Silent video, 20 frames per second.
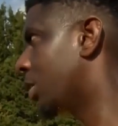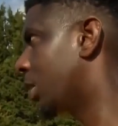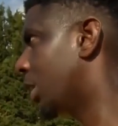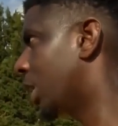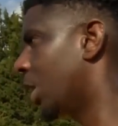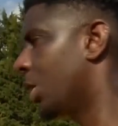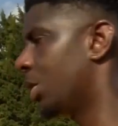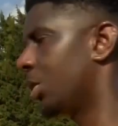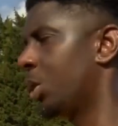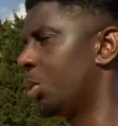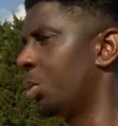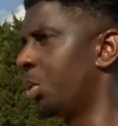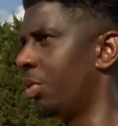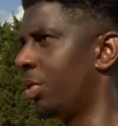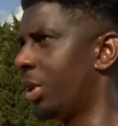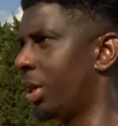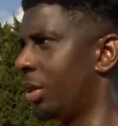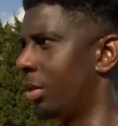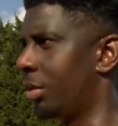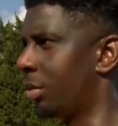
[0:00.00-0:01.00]
the character we've
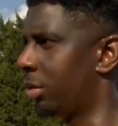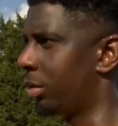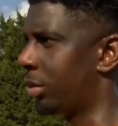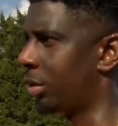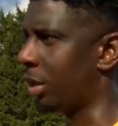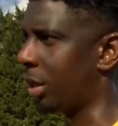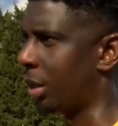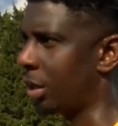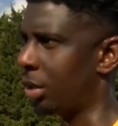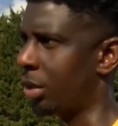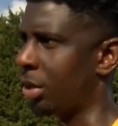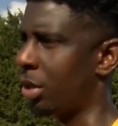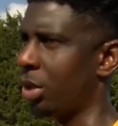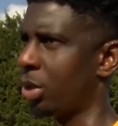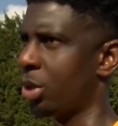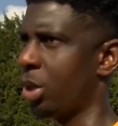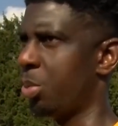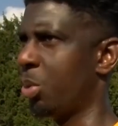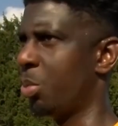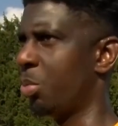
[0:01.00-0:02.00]
had like in the
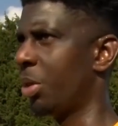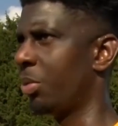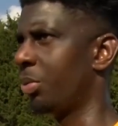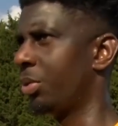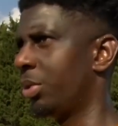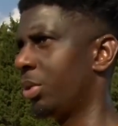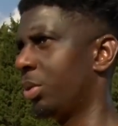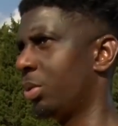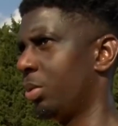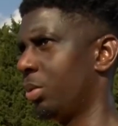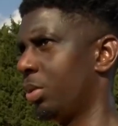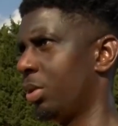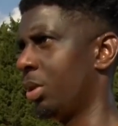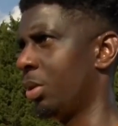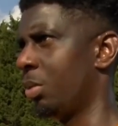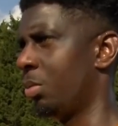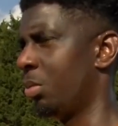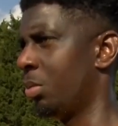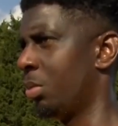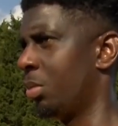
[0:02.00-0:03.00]
last couple of months.
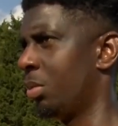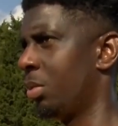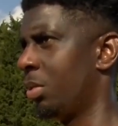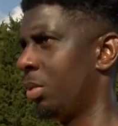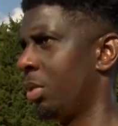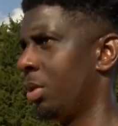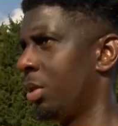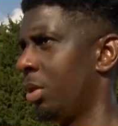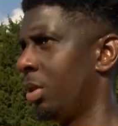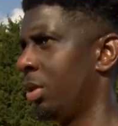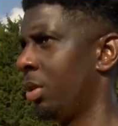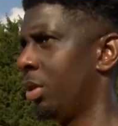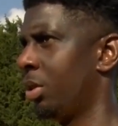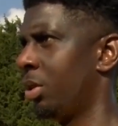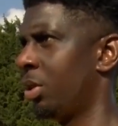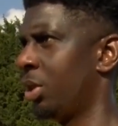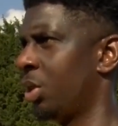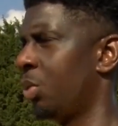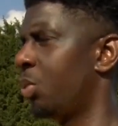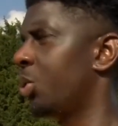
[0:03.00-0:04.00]

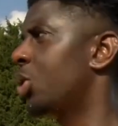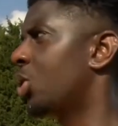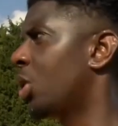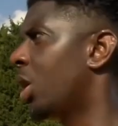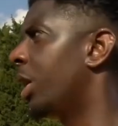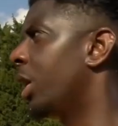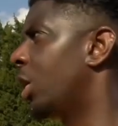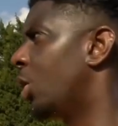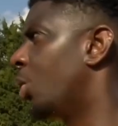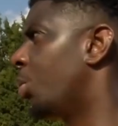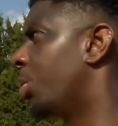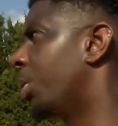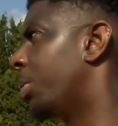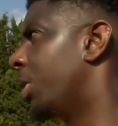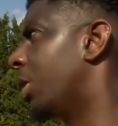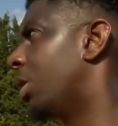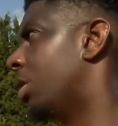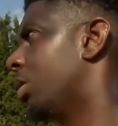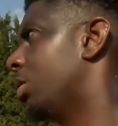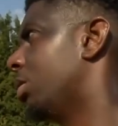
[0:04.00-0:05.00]
Just if we started a little bit
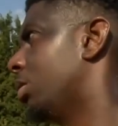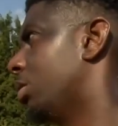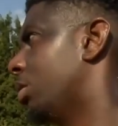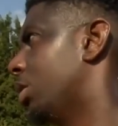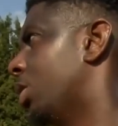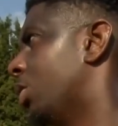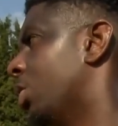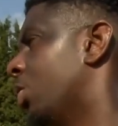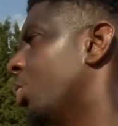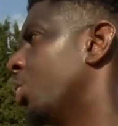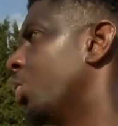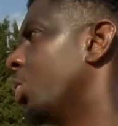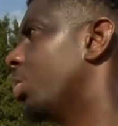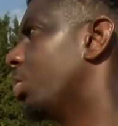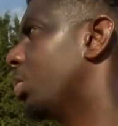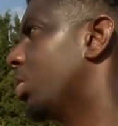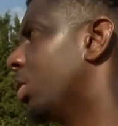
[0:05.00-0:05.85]
better as a group,